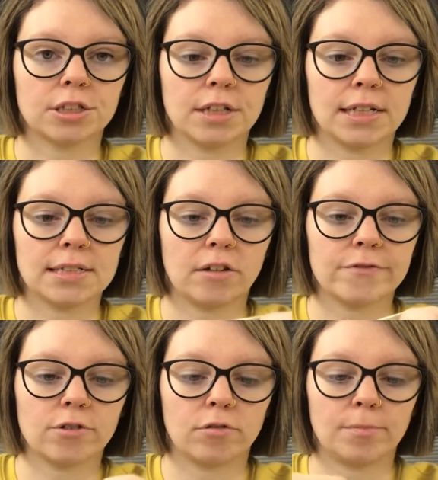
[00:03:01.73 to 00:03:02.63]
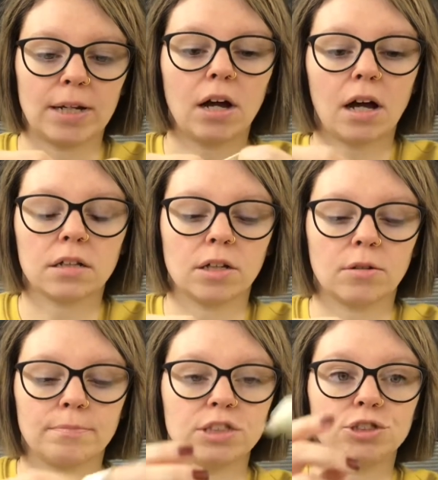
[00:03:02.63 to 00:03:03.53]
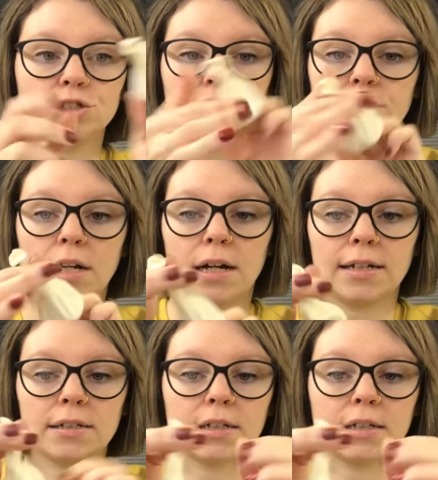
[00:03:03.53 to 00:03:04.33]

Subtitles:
itself, so it'll be hollow. But do not